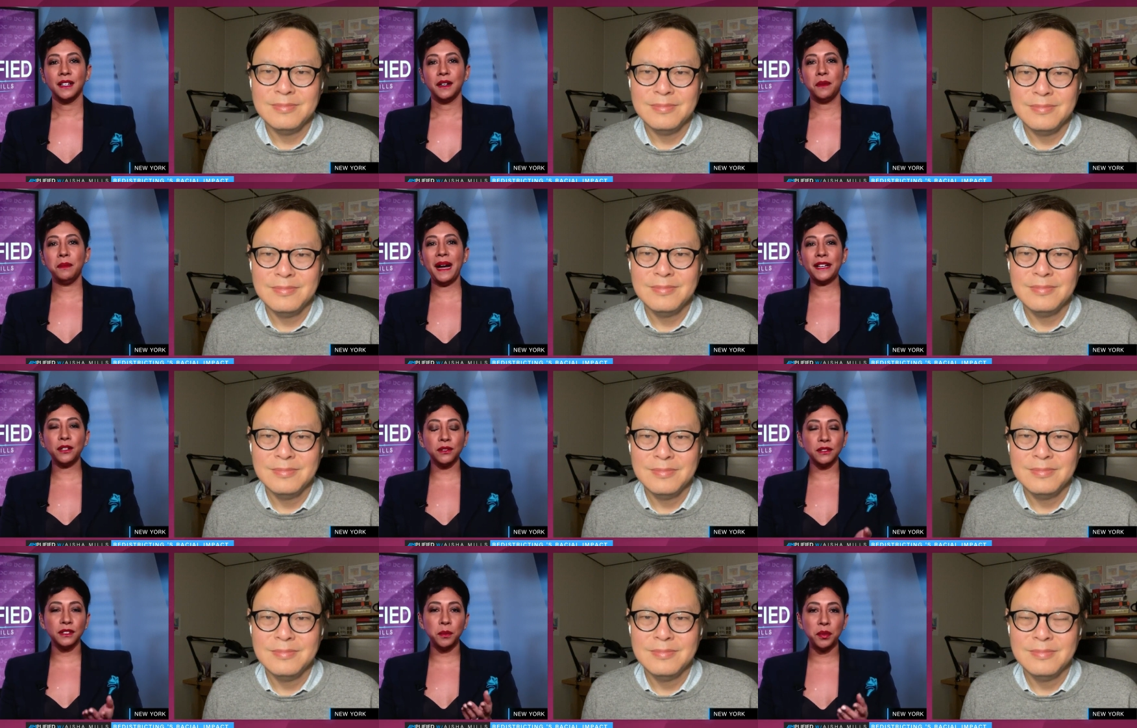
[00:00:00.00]

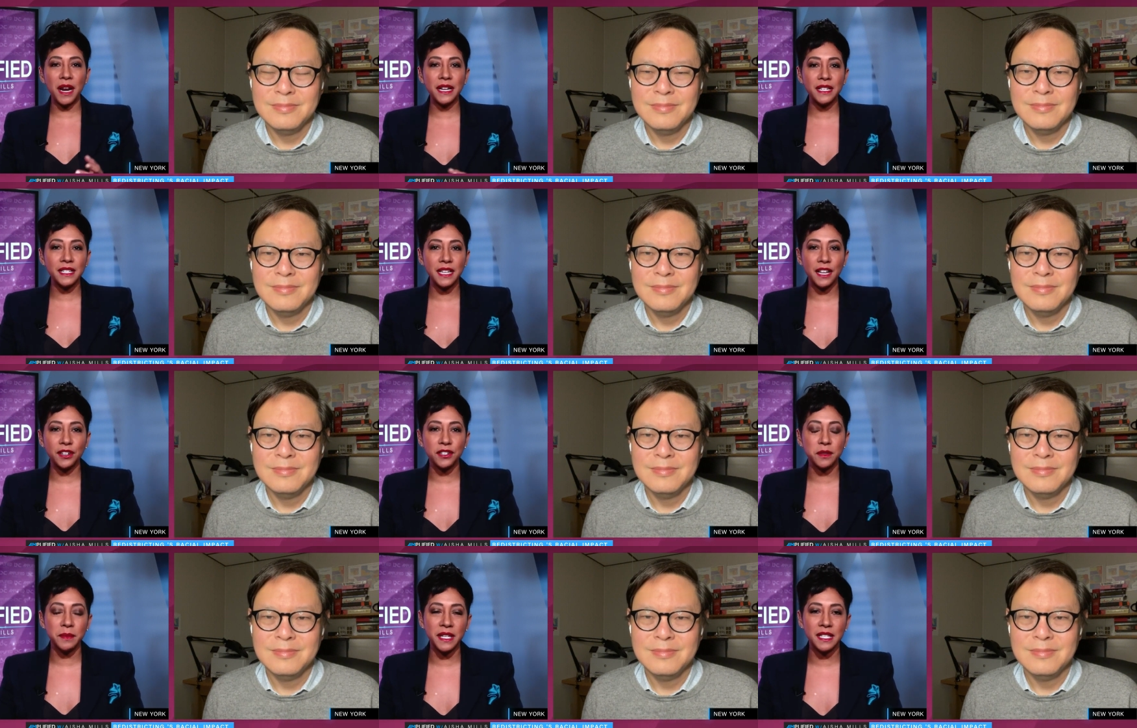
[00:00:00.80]
Speaker 1: Michael, the Brennan
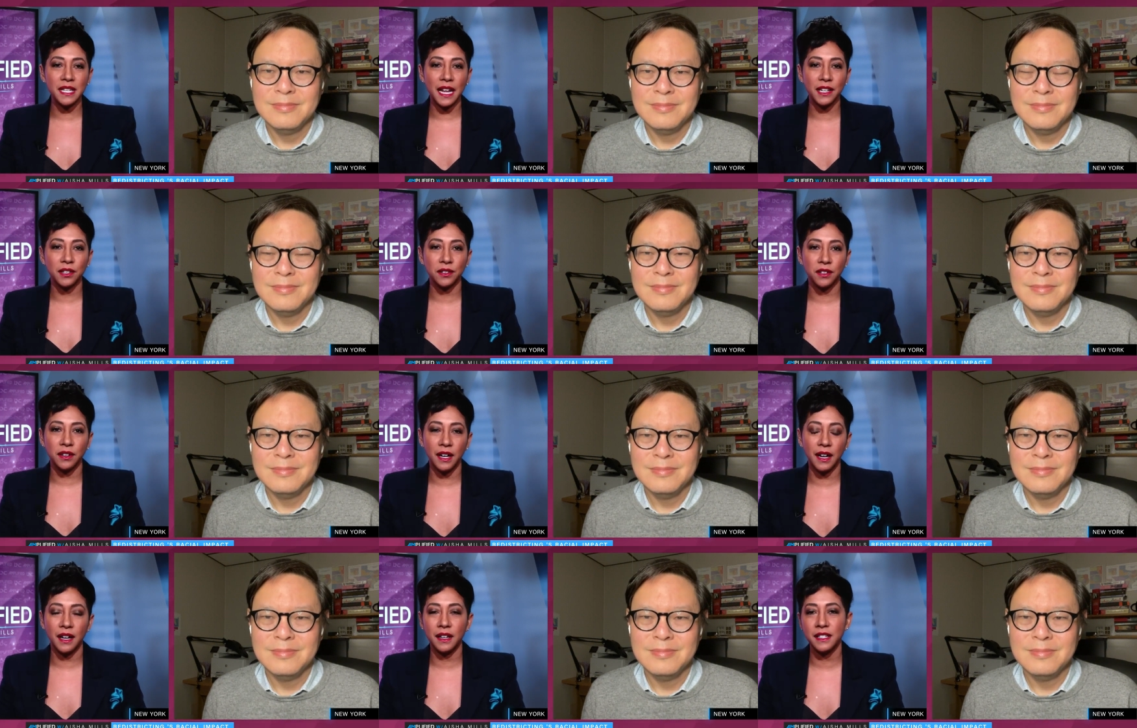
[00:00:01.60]
Center's
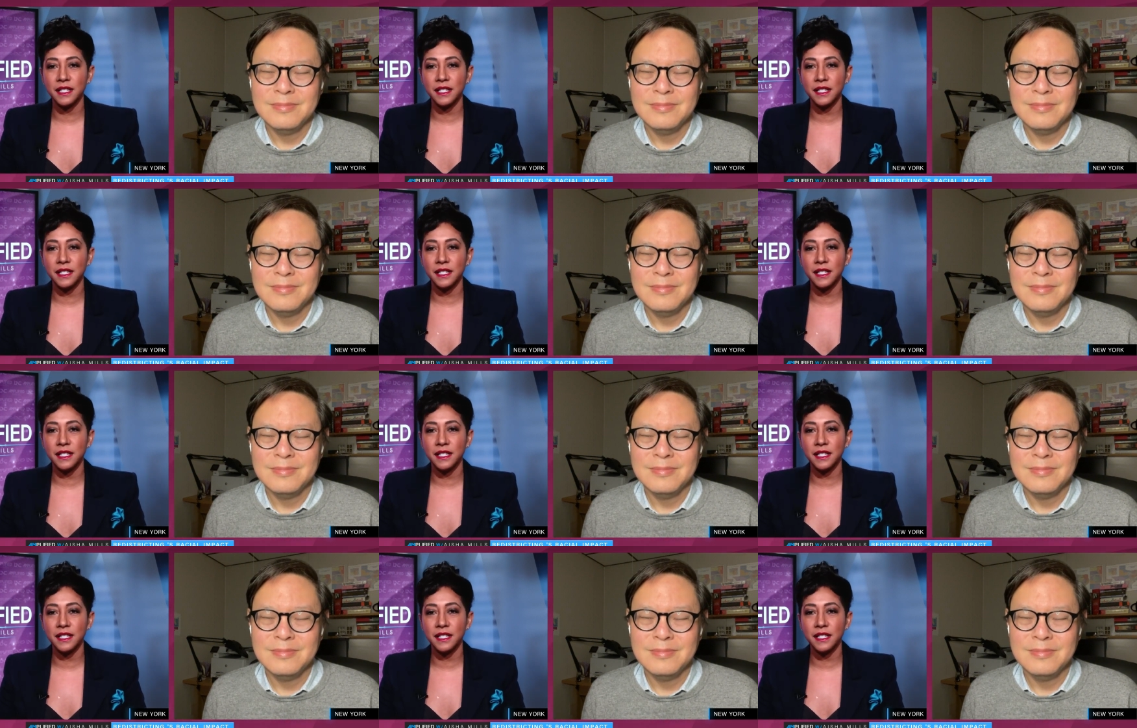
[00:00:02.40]
mid-cycle uh,